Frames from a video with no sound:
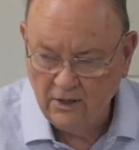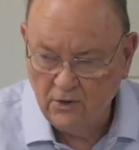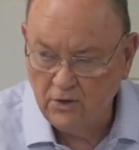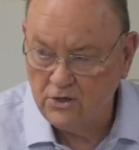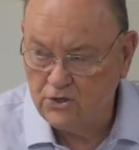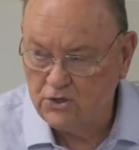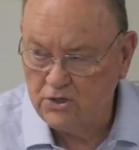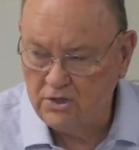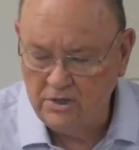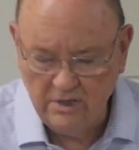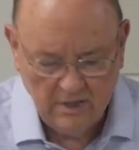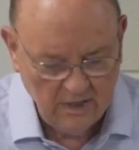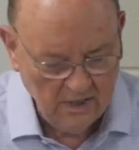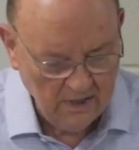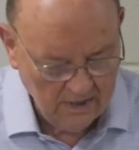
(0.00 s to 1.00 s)

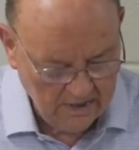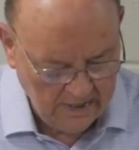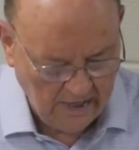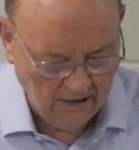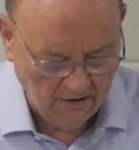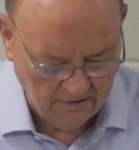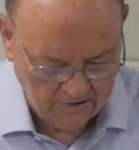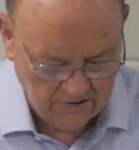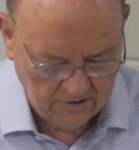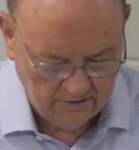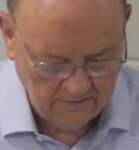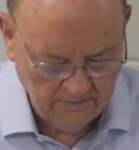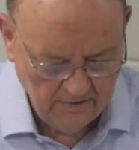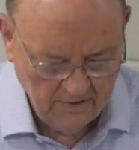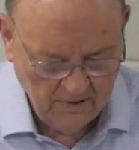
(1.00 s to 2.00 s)
Christian
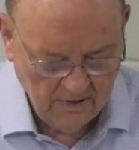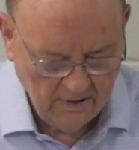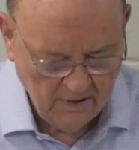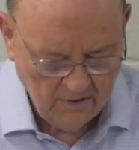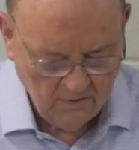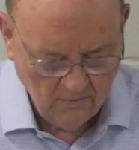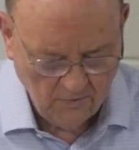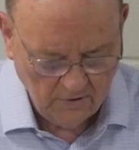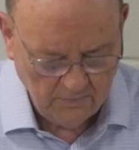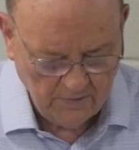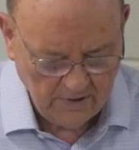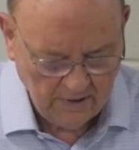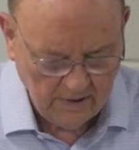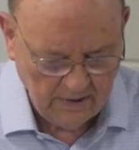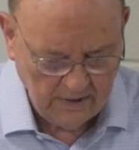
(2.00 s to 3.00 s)
character would
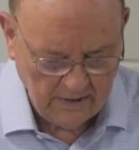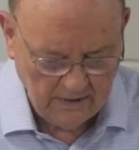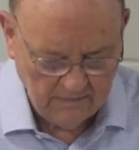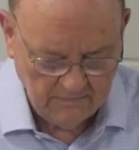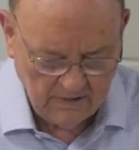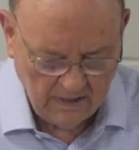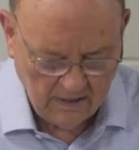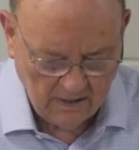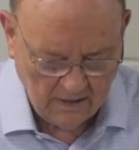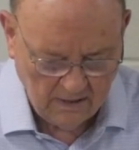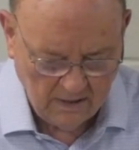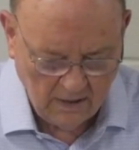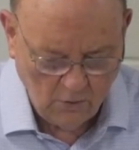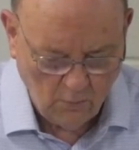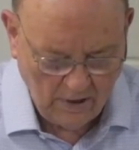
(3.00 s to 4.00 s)
be
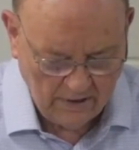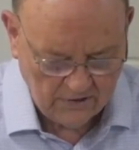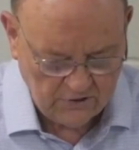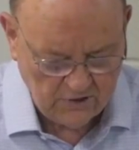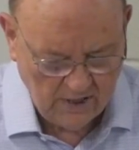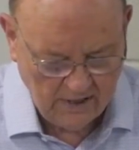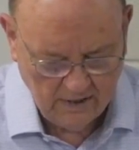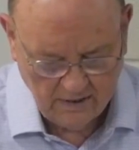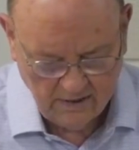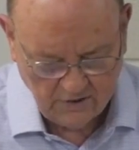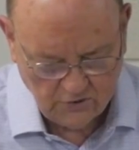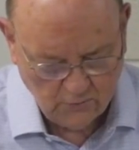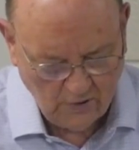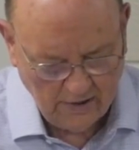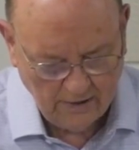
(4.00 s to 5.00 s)
a way to say it
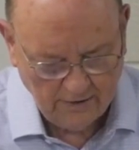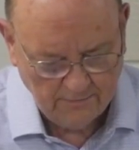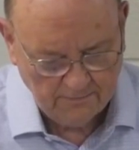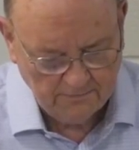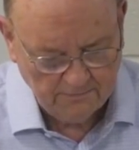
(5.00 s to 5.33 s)
as well.